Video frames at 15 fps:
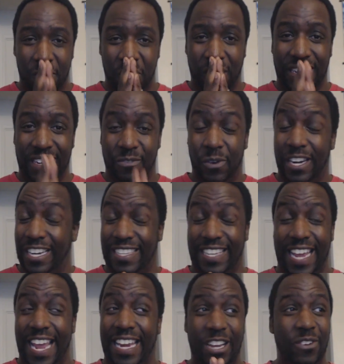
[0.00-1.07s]
What he
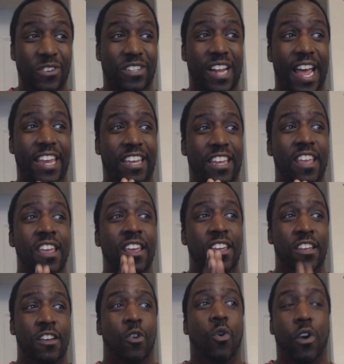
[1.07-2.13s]
said, he was like,
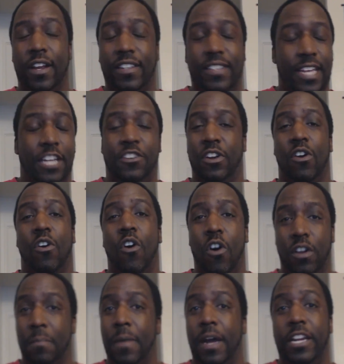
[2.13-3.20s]
Orga said, you know,
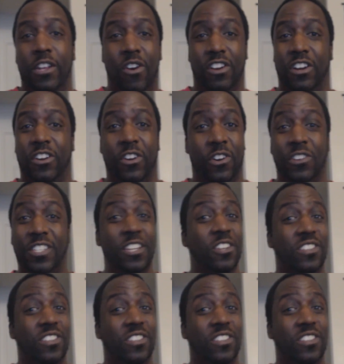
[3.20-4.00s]
all the money, all the girls.